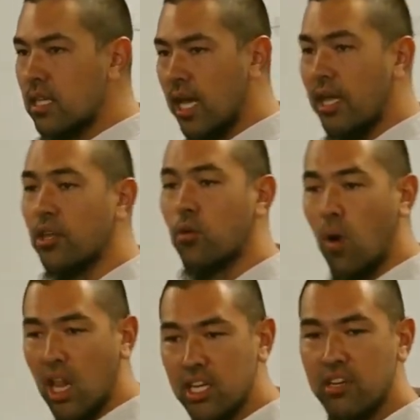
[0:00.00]
Okay, the
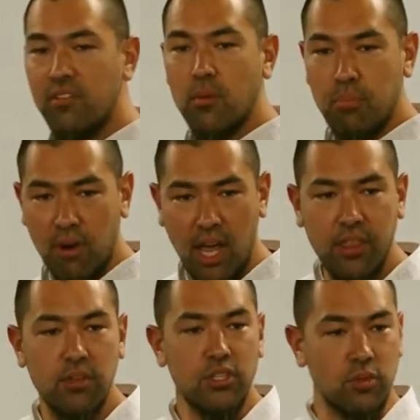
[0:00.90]
quality of your
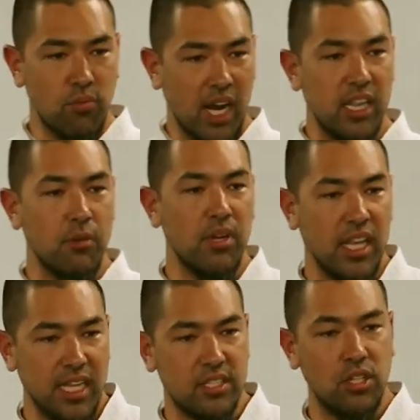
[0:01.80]
breath directly
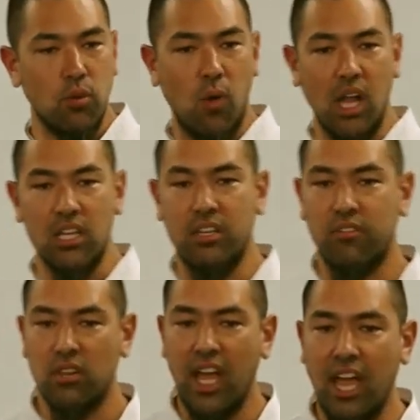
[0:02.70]
relates to the quality
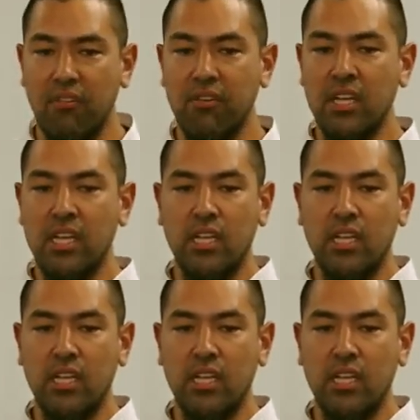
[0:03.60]
of your life.